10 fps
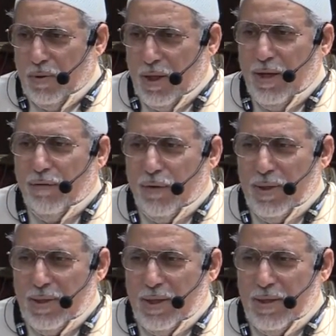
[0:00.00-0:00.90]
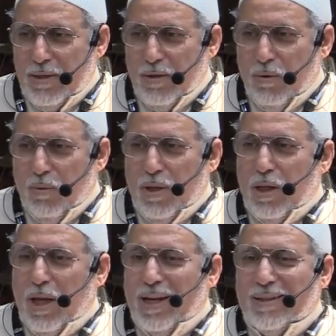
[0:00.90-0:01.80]
The difference is
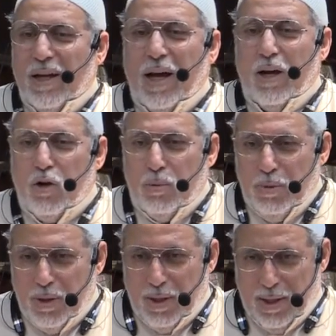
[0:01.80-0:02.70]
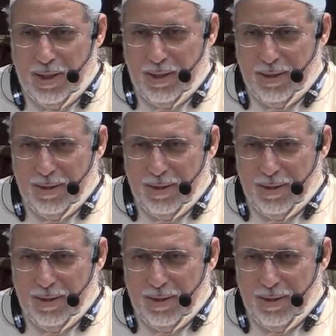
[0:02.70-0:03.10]
when the entire community